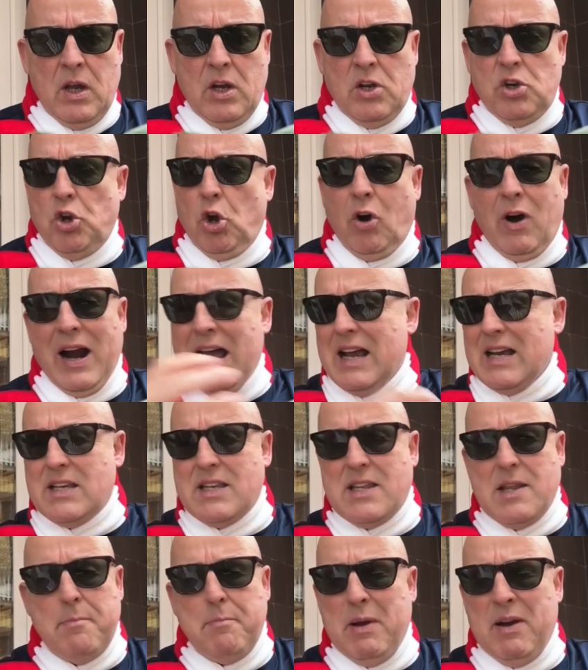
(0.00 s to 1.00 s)
nor has
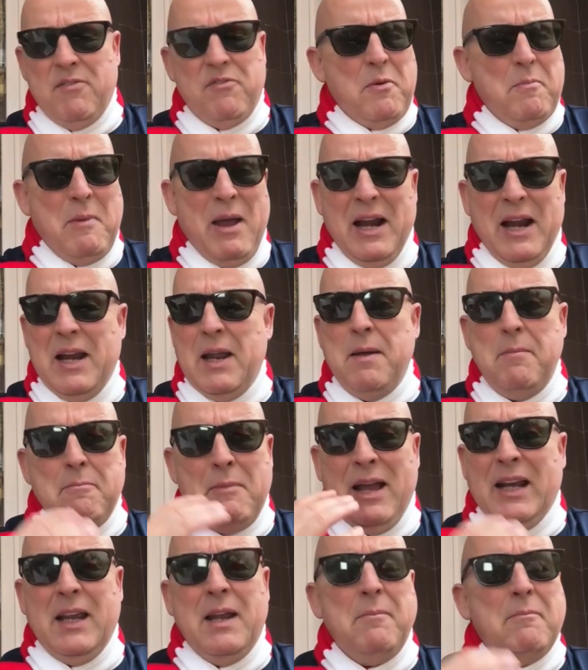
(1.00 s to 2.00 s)
there been for many
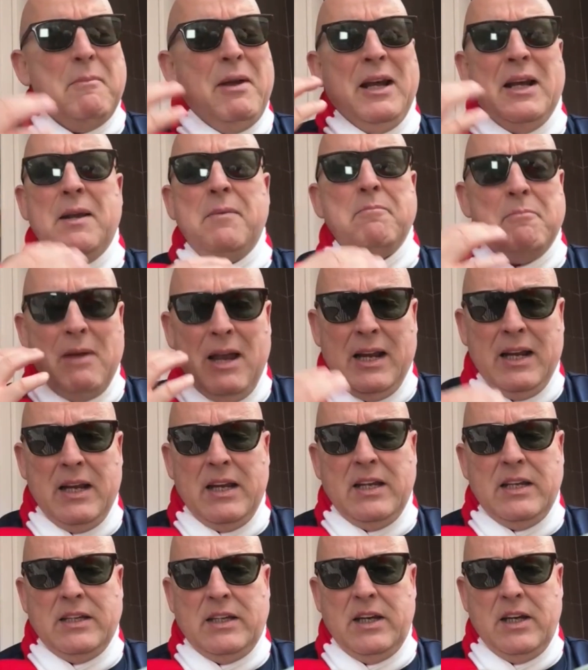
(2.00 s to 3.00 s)

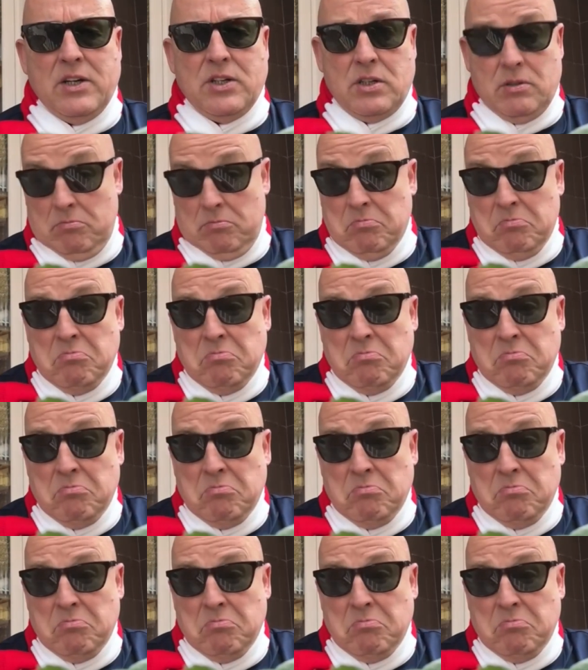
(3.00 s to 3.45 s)
years.